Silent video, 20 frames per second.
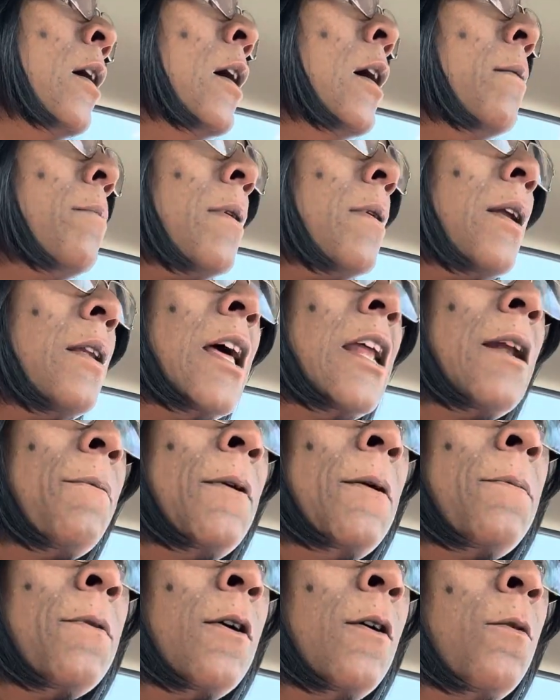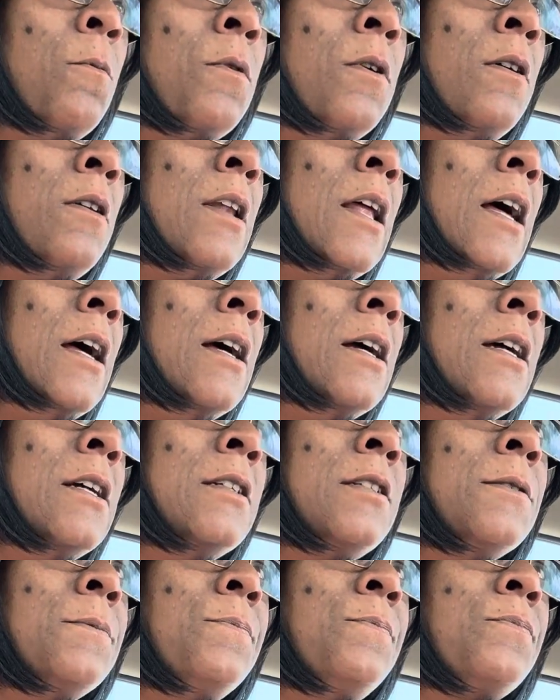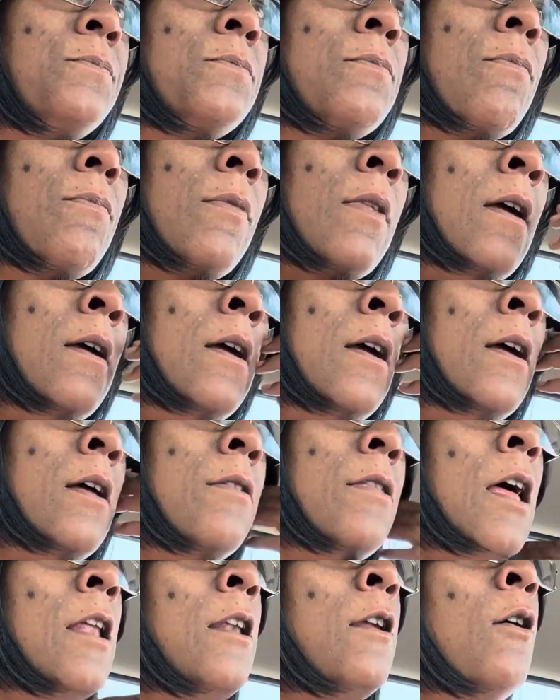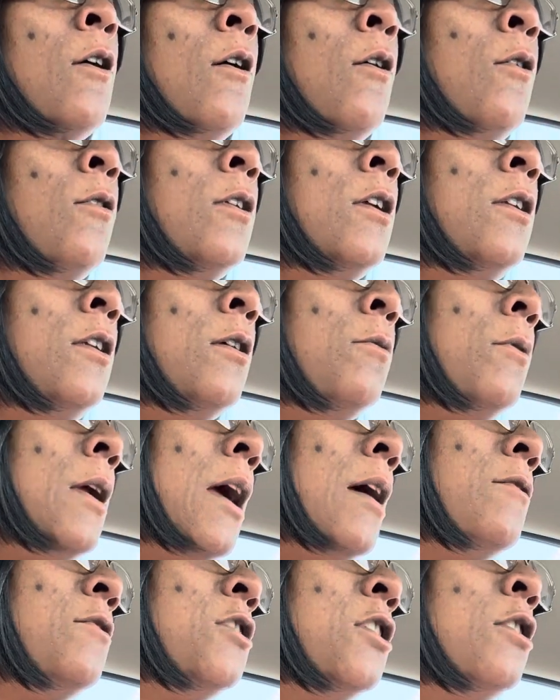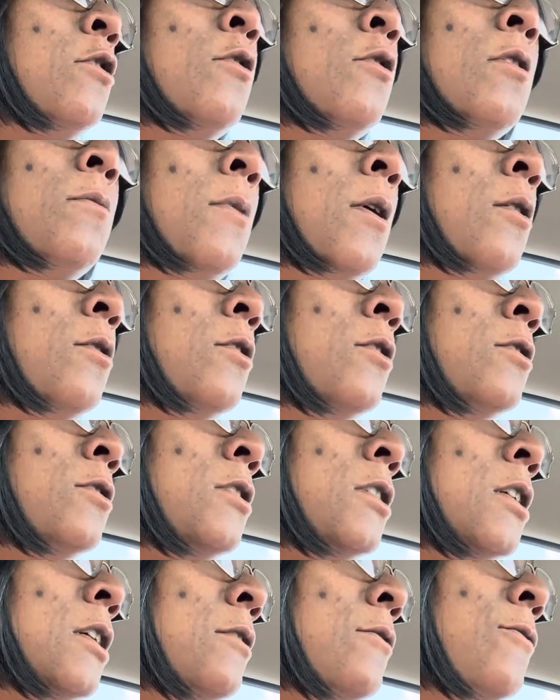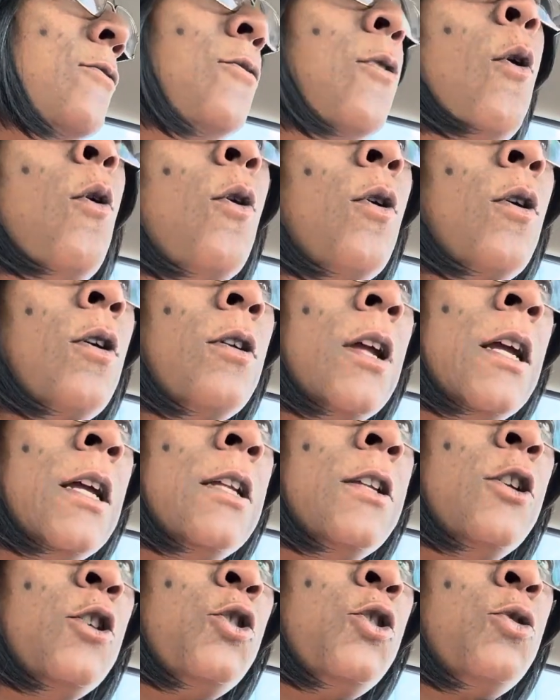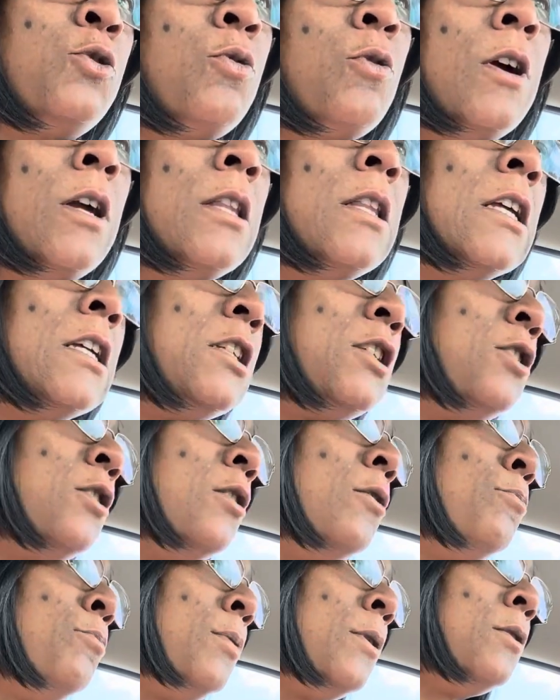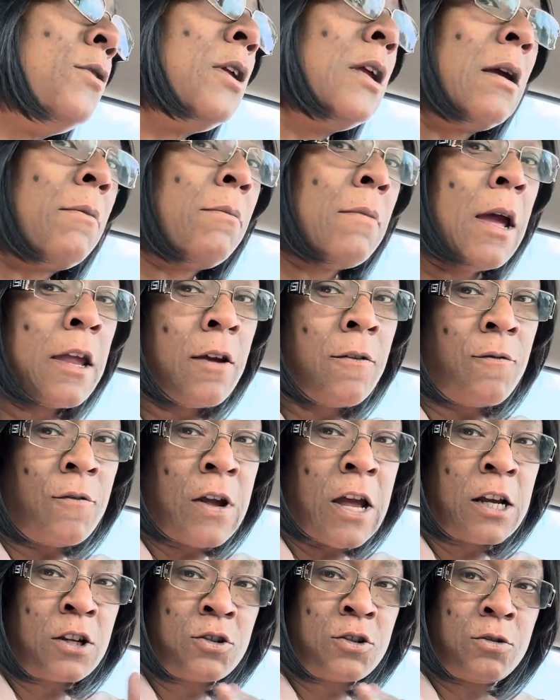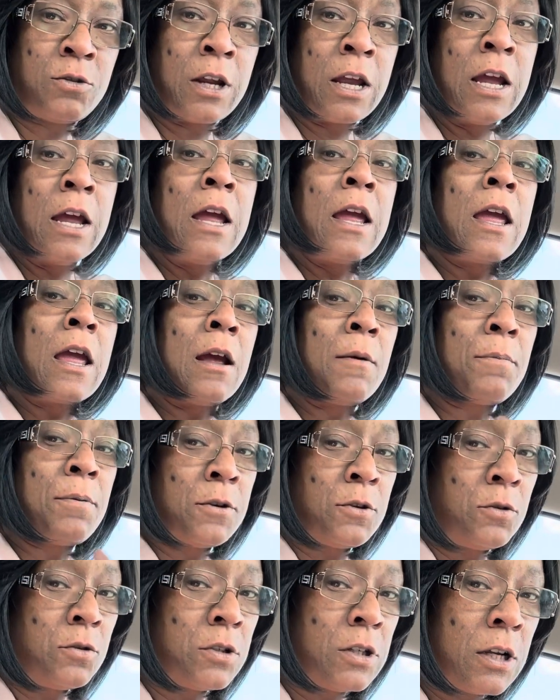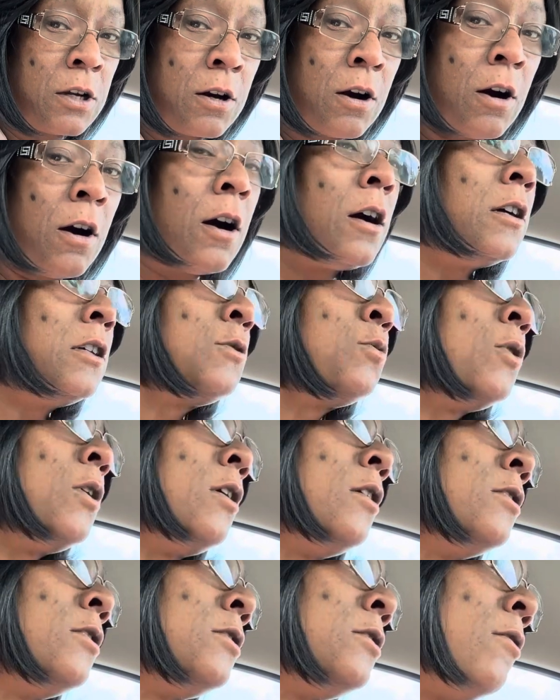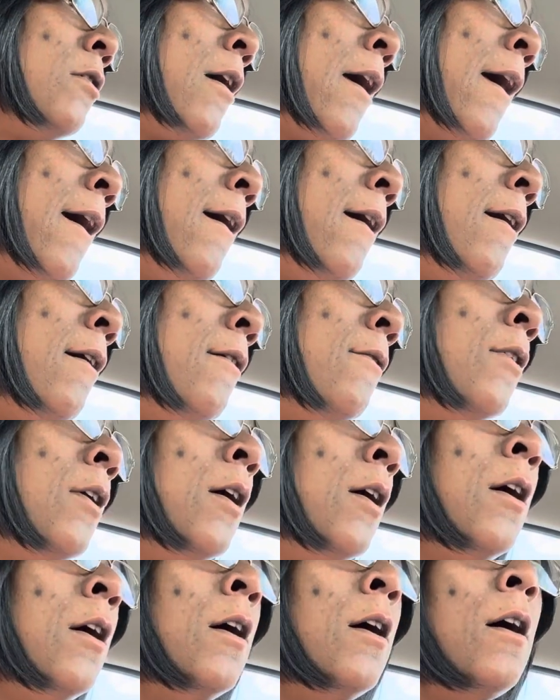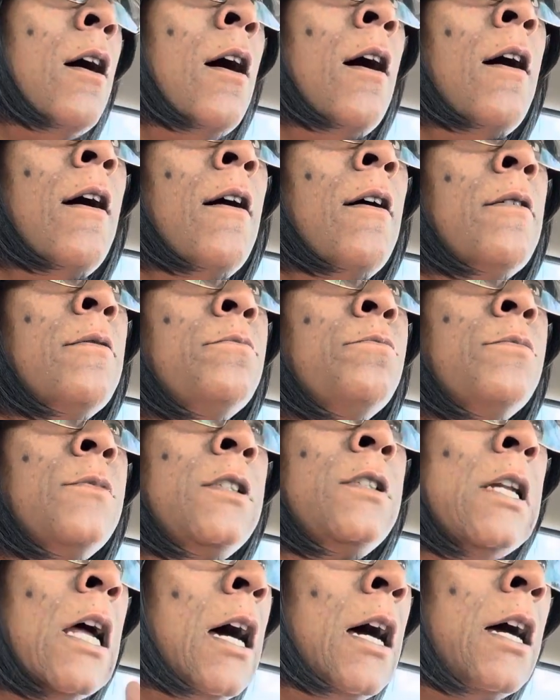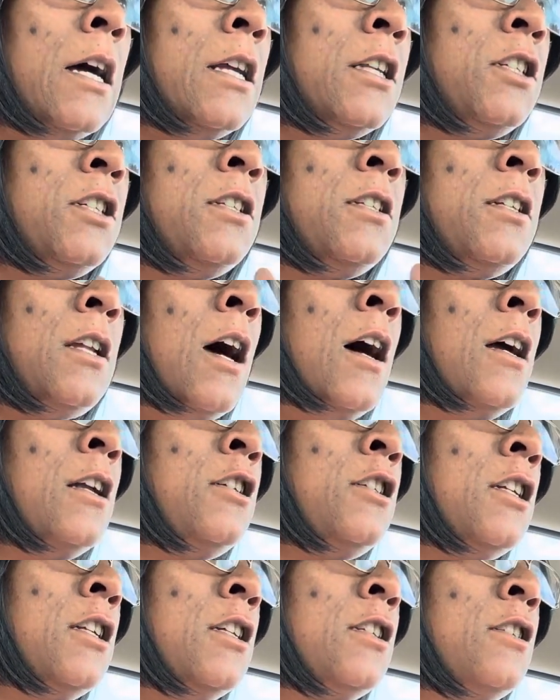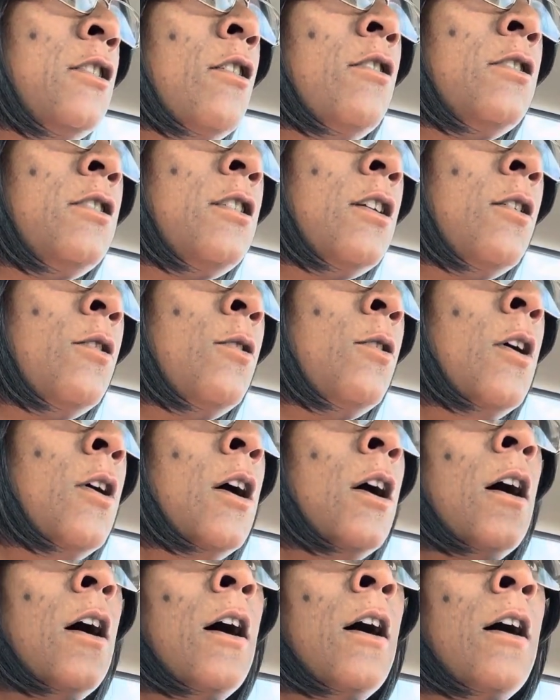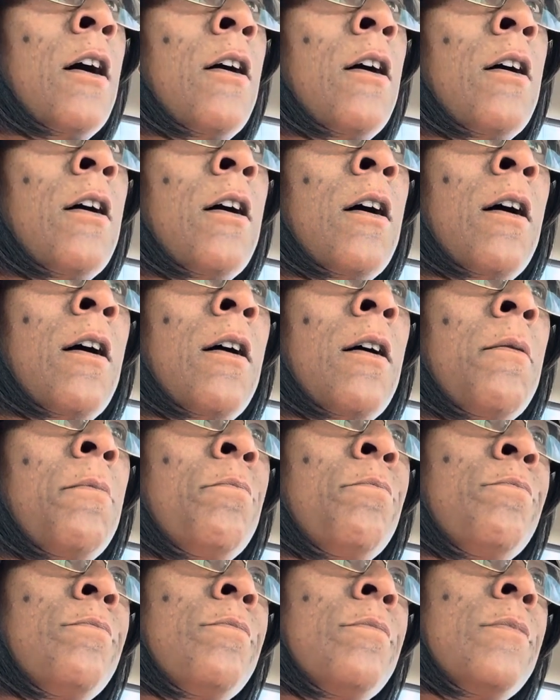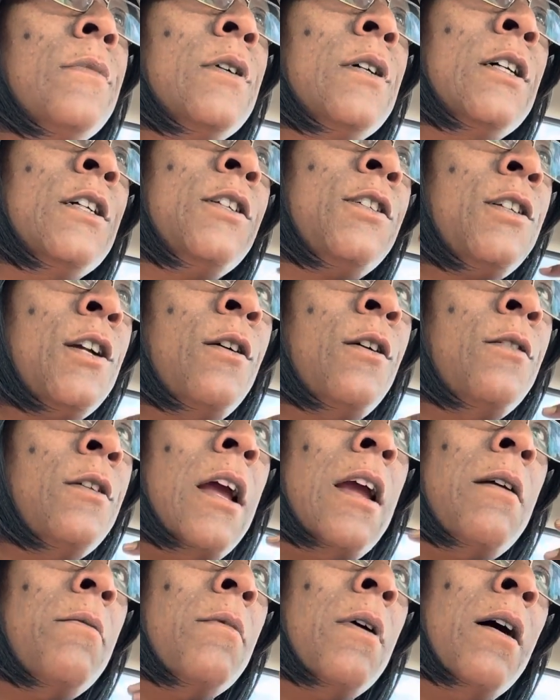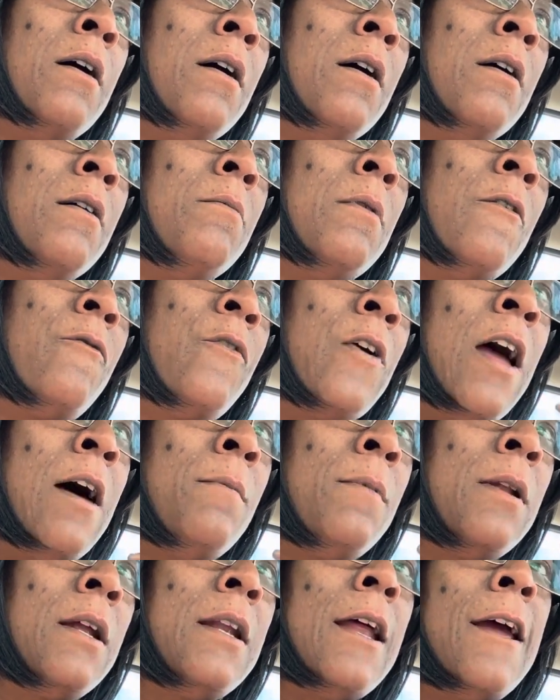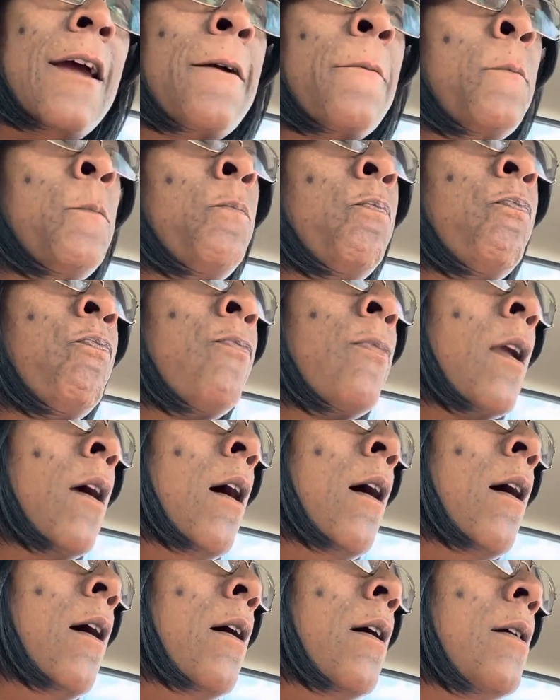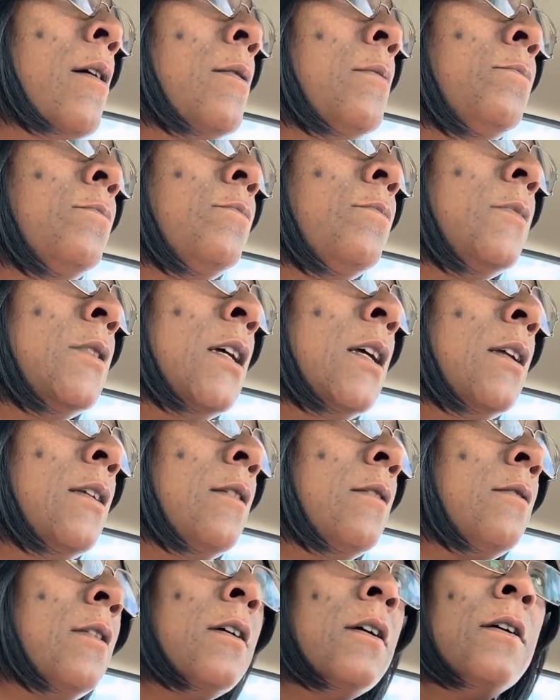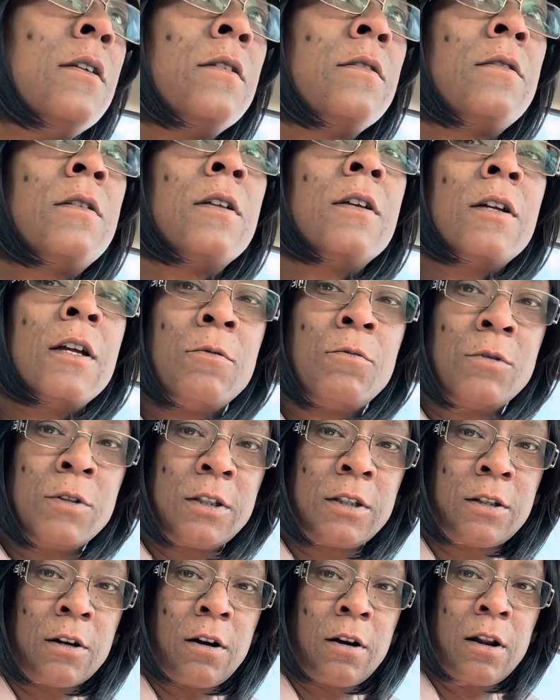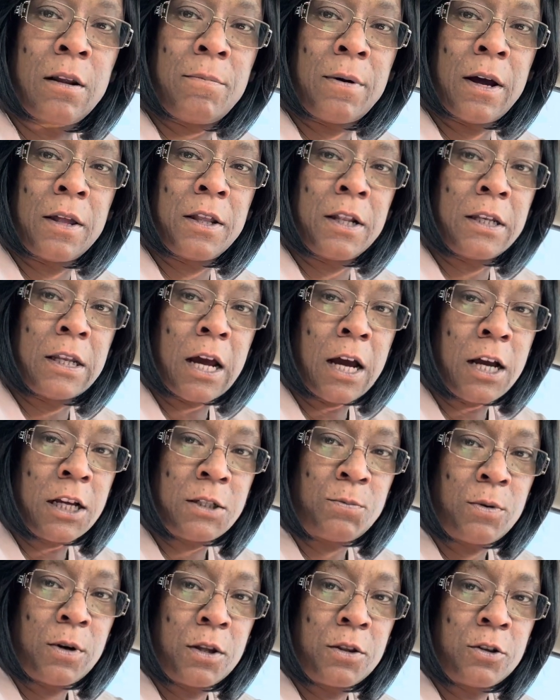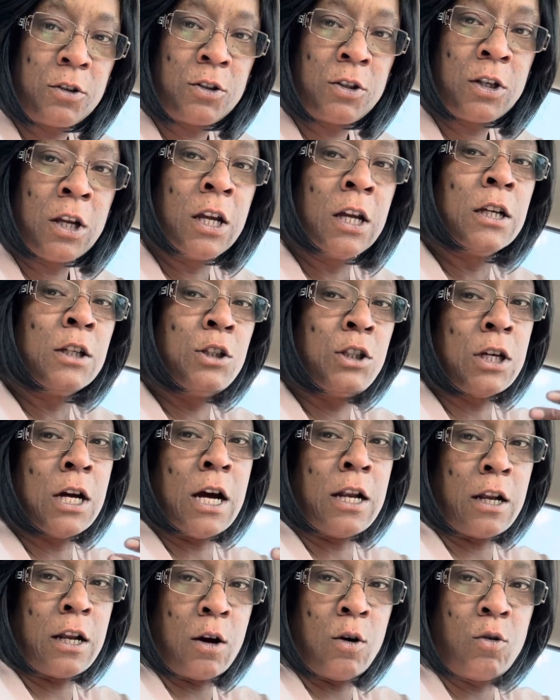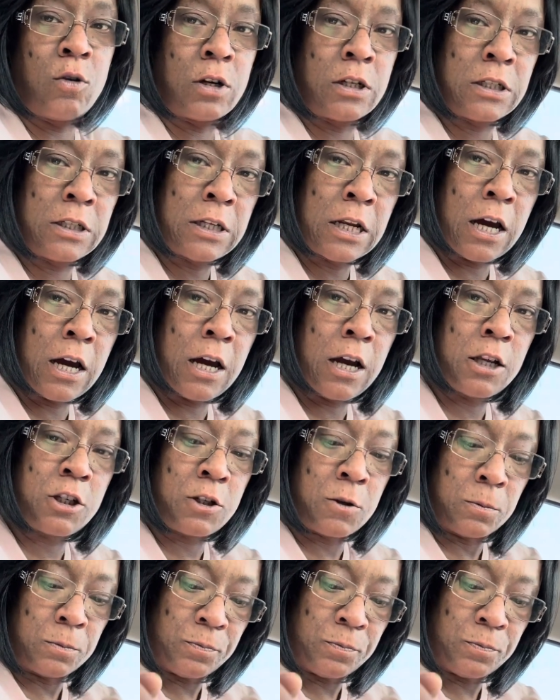But a lot of people don't realize that not only do we have General Motors and Ford in Detroit that's still building and manufacturing and producing cars, we also have Dodge. Dodge is also a surname, a family name. And it was started by the Dodge brothers, John and Horace Dodge.